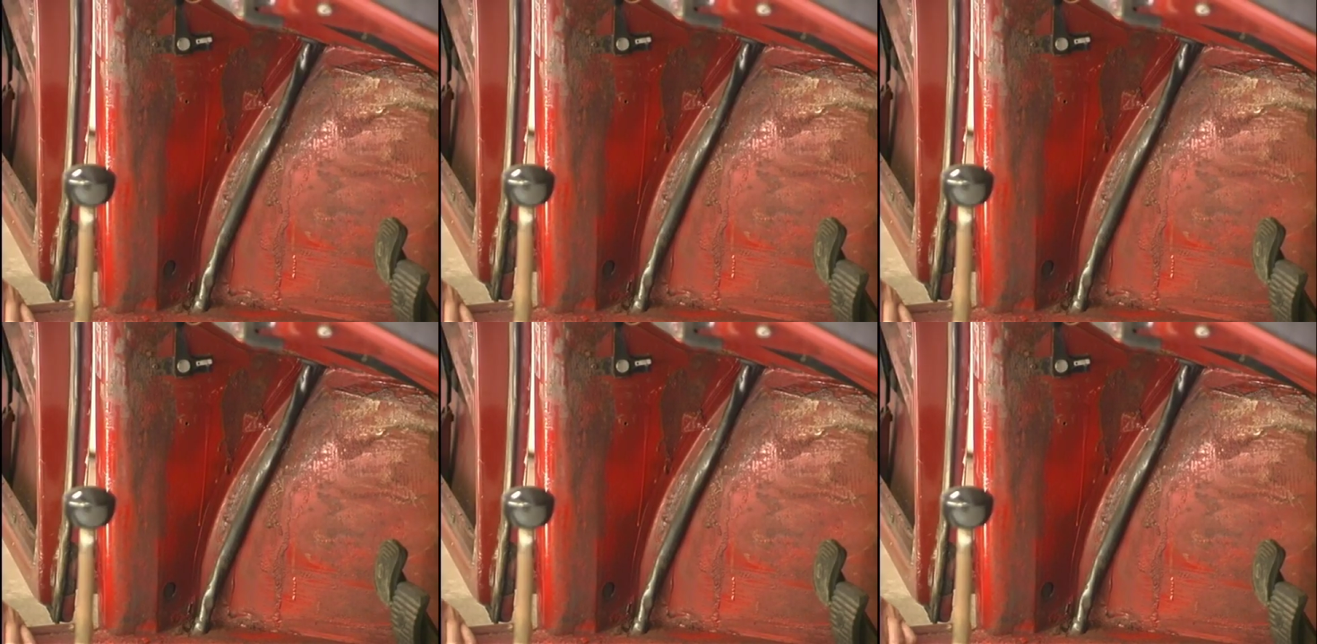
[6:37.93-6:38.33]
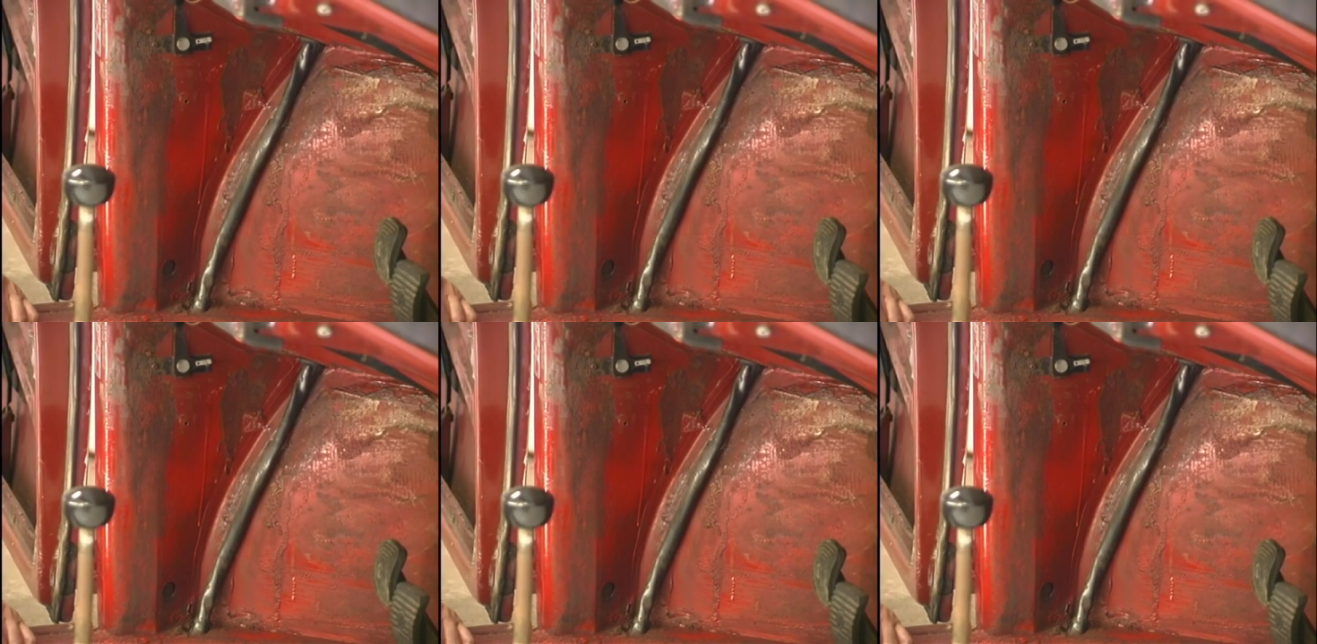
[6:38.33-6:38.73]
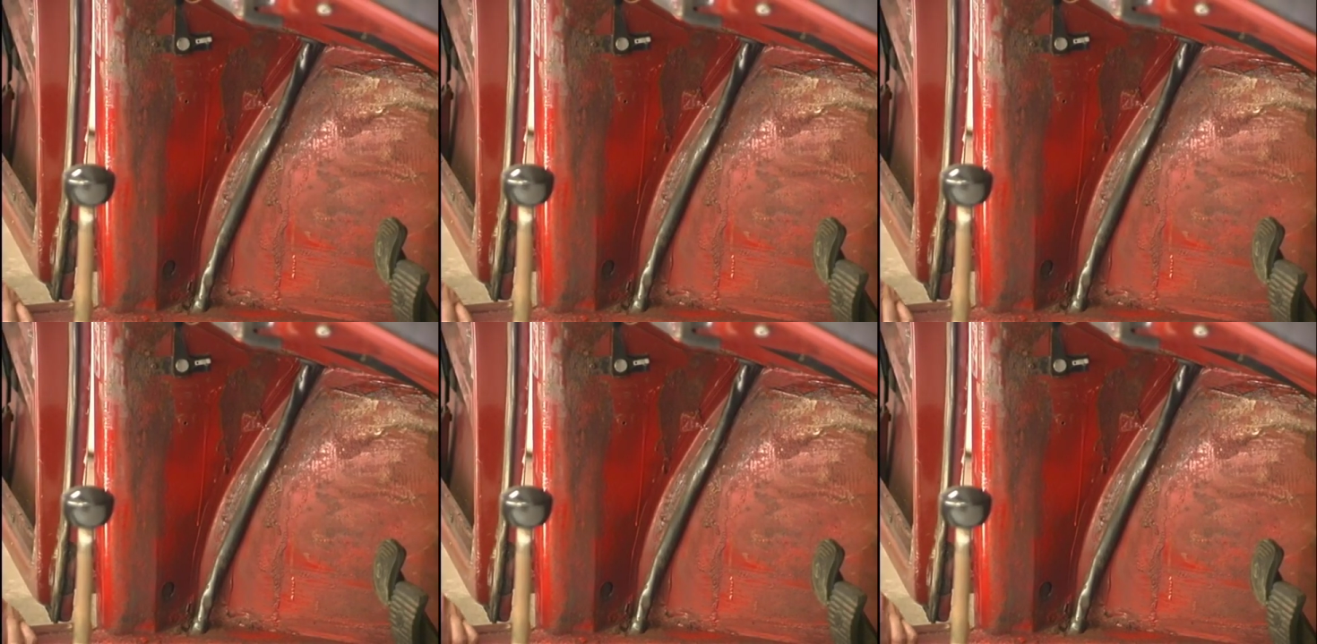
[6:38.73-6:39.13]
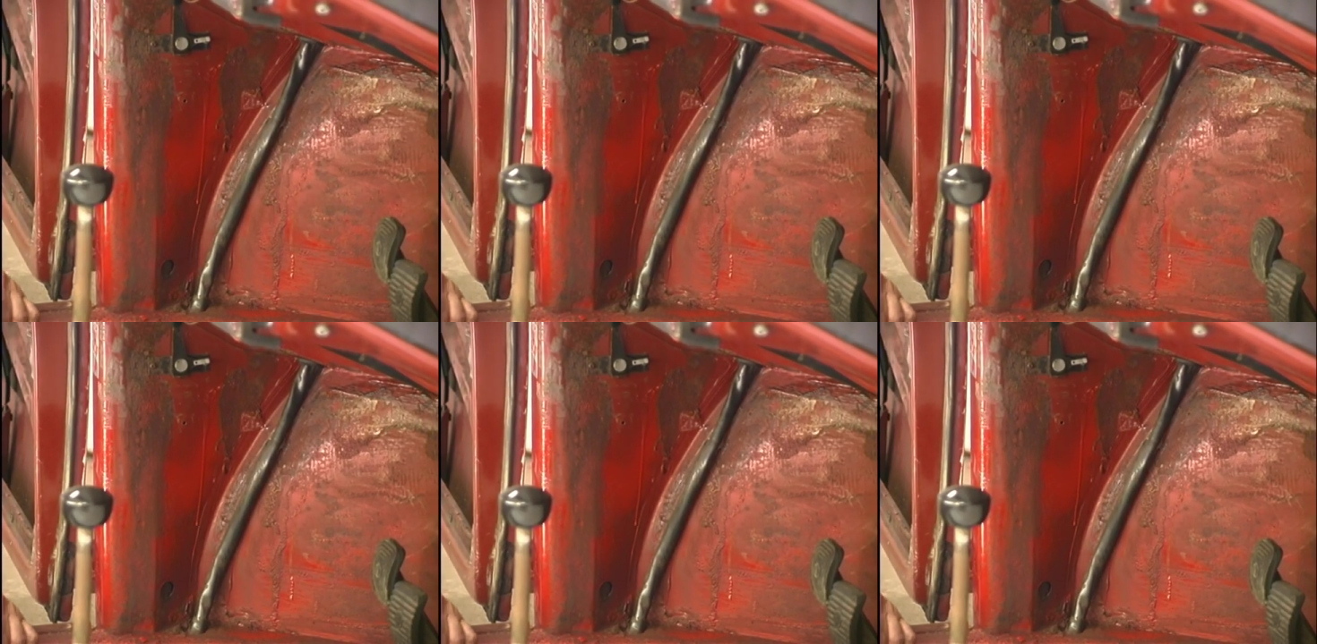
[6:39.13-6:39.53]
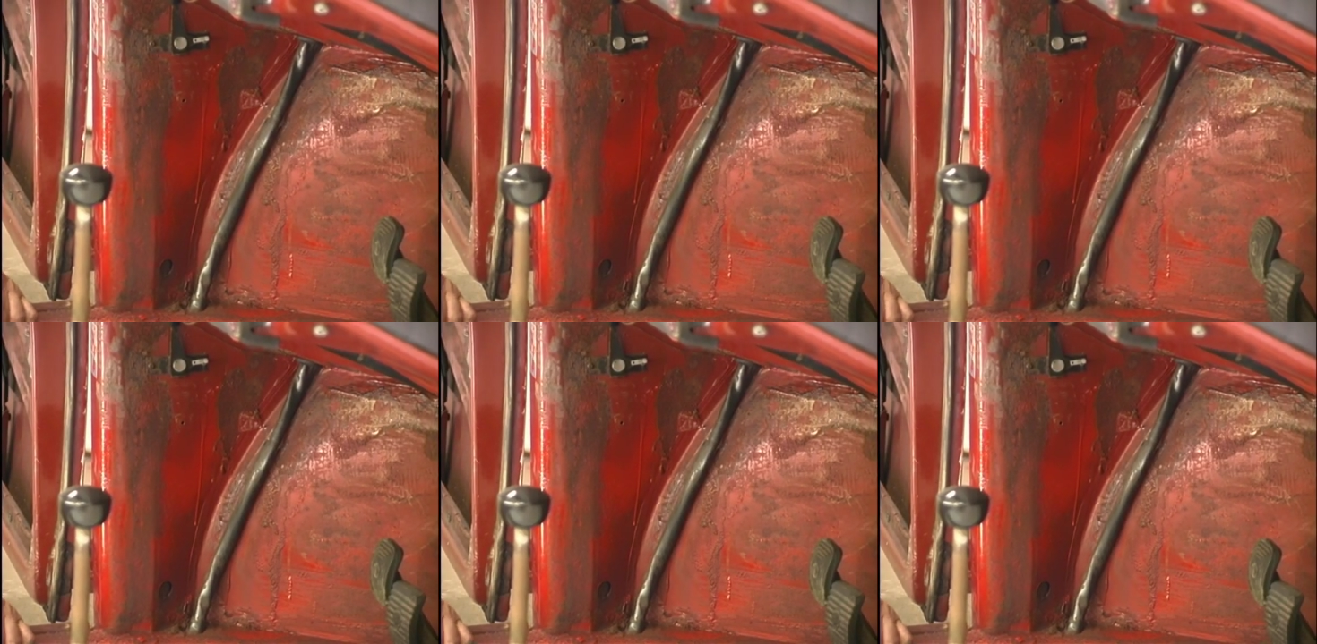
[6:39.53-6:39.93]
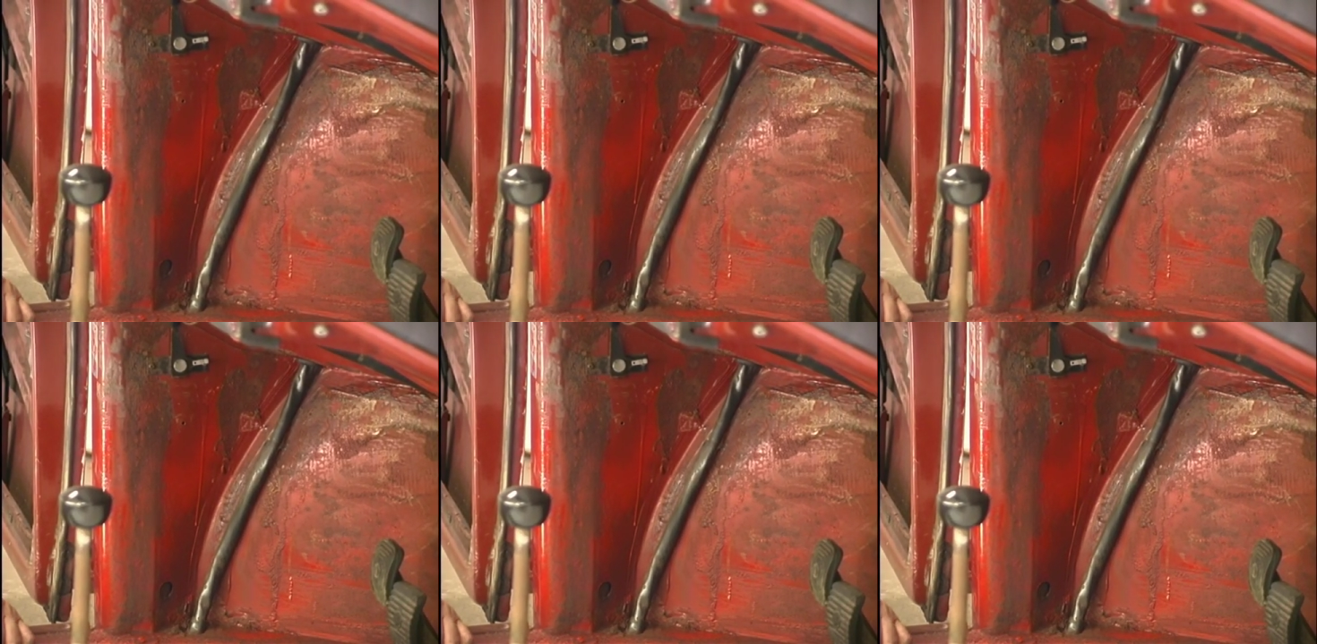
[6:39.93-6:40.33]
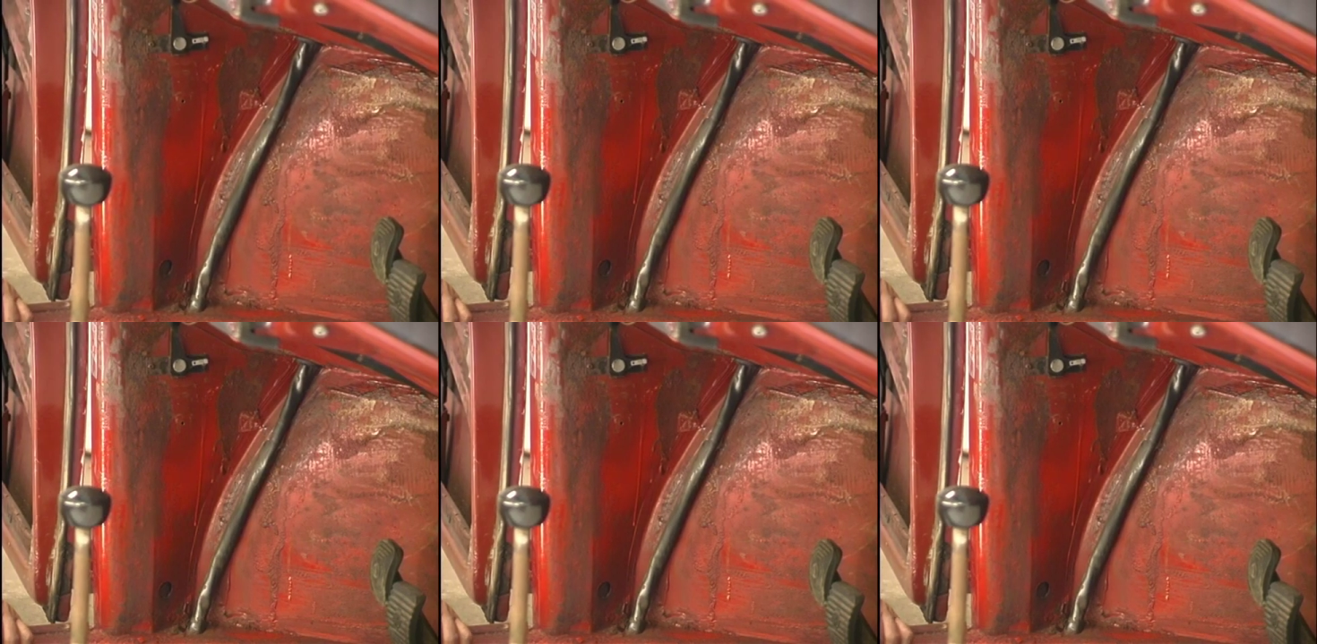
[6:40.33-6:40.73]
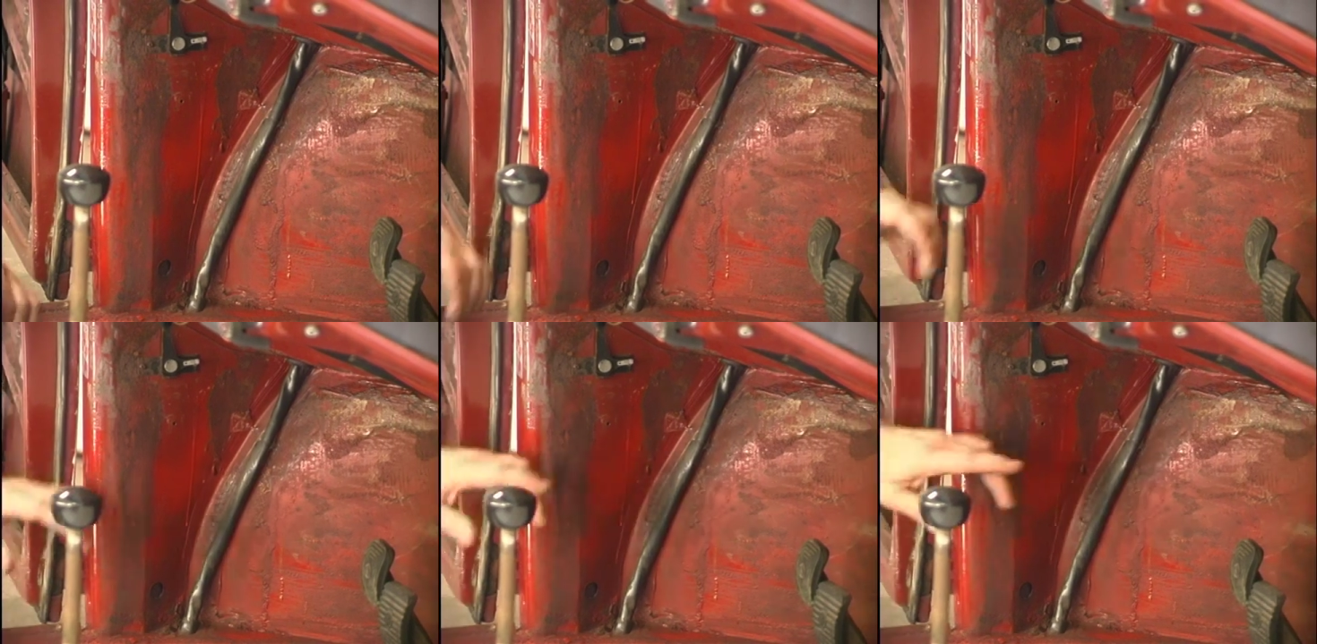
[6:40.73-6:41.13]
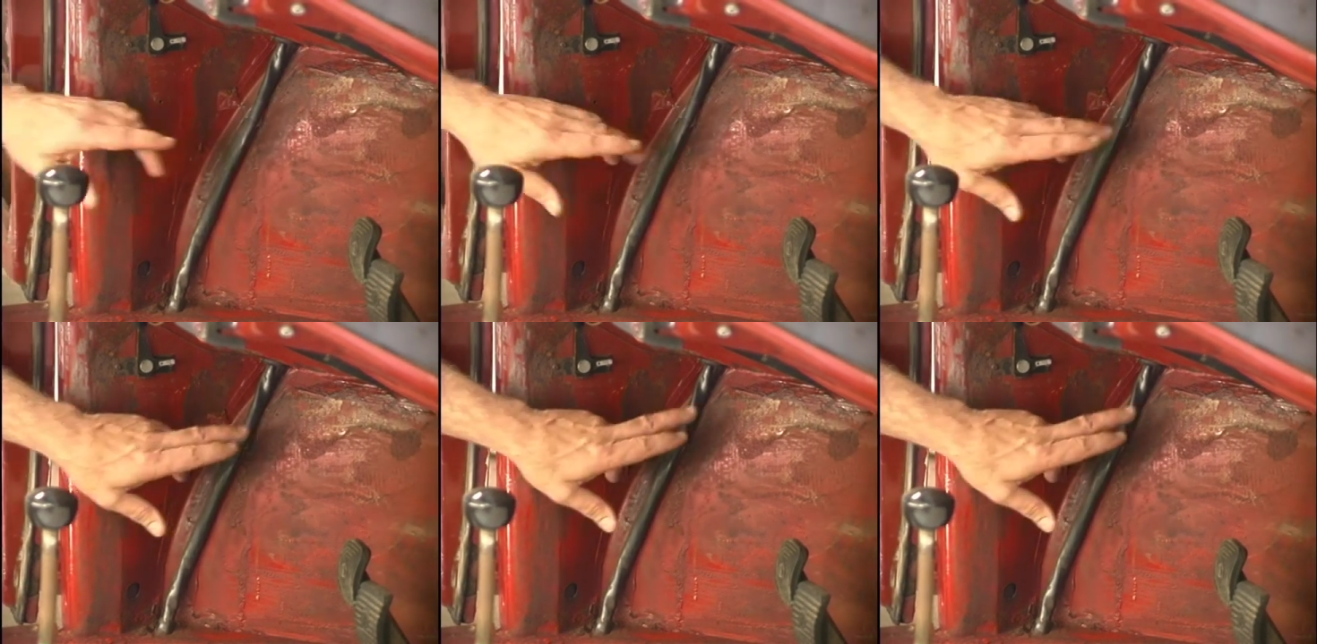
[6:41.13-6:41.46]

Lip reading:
[unreadable: no face in view]